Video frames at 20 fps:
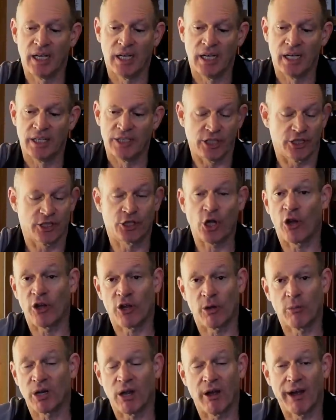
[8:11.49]
just don't
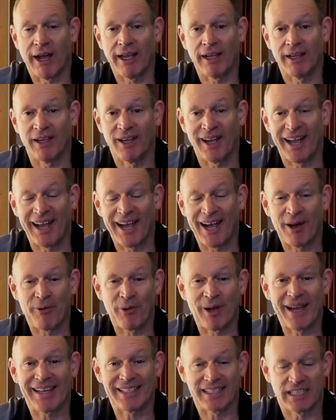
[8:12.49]
comply.
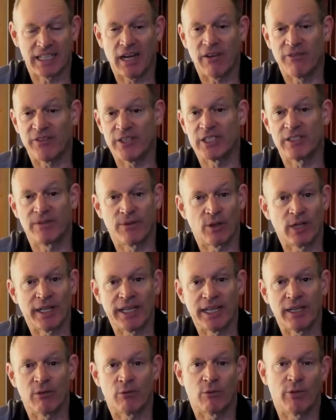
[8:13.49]
Our stuff is
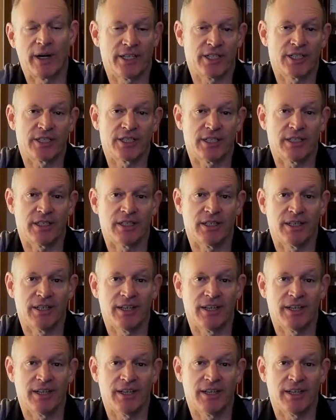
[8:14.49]
fully registered.